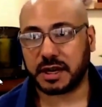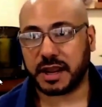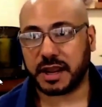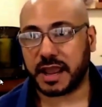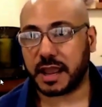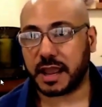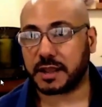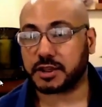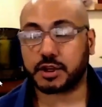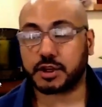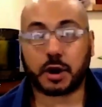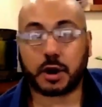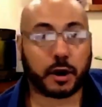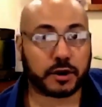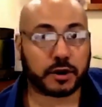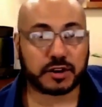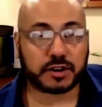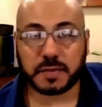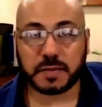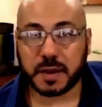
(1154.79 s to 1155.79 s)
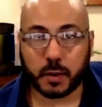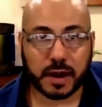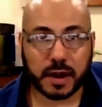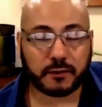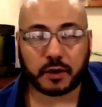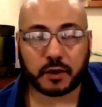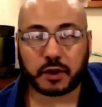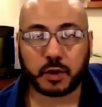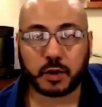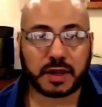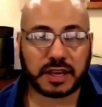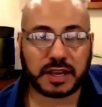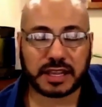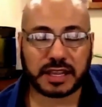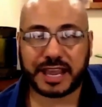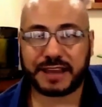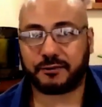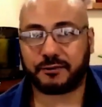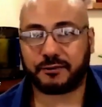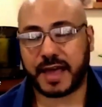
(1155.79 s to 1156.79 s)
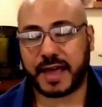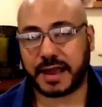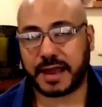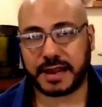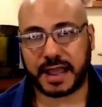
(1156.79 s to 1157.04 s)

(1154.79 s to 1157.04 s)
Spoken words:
and charge me whatever you can get for that